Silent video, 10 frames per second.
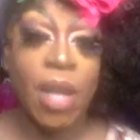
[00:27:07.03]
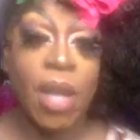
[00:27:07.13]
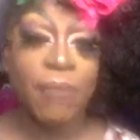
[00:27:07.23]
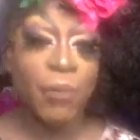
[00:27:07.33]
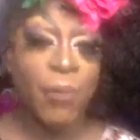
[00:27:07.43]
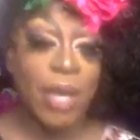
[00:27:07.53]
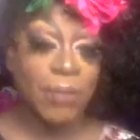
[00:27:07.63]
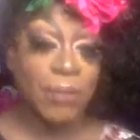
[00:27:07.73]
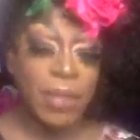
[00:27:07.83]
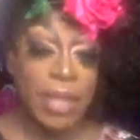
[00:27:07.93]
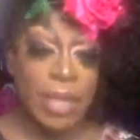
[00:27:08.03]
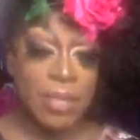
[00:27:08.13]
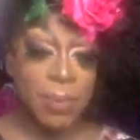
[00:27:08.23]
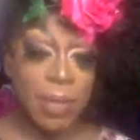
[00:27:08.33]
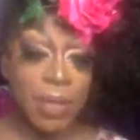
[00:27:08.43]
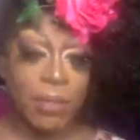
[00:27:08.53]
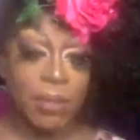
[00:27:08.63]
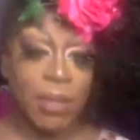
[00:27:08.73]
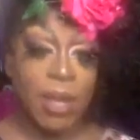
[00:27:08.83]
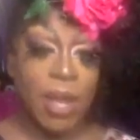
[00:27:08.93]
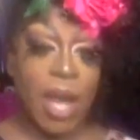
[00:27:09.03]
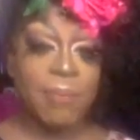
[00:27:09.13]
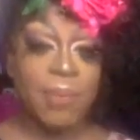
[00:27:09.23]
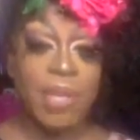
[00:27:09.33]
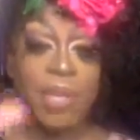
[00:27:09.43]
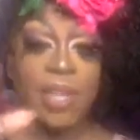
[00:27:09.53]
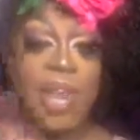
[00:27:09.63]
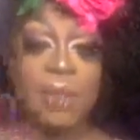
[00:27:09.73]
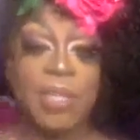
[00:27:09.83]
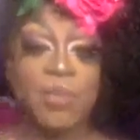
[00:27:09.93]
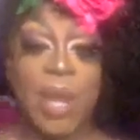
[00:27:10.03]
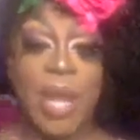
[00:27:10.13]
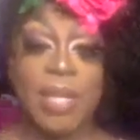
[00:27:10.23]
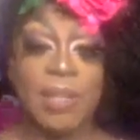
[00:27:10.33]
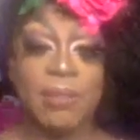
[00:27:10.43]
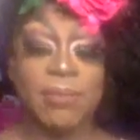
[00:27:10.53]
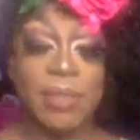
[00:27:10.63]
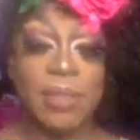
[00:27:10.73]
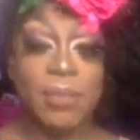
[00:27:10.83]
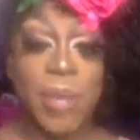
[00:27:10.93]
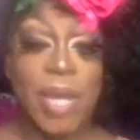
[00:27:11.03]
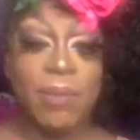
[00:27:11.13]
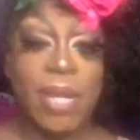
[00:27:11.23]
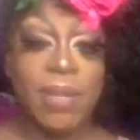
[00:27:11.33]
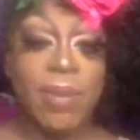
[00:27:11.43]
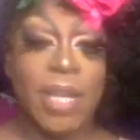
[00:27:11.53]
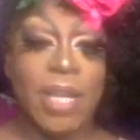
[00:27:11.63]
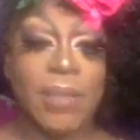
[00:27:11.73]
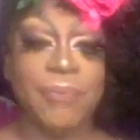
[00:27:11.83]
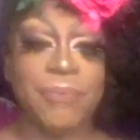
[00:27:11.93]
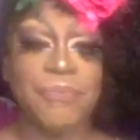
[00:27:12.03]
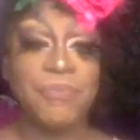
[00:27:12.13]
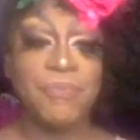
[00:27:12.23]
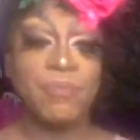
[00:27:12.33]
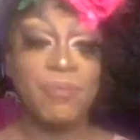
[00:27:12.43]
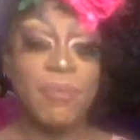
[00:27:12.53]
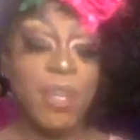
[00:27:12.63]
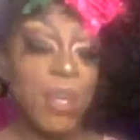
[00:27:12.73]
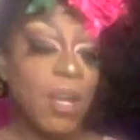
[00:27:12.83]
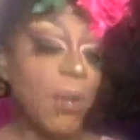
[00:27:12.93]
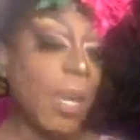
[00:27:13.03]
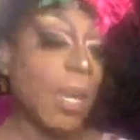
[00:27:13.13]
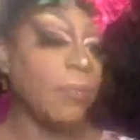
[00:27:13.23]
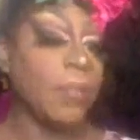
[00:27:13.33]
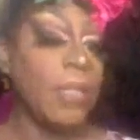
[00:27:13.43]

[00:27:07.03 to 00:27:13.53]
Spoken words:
If you're ready for the next one, put in the comments ready. Ready, ready, ready. Okay.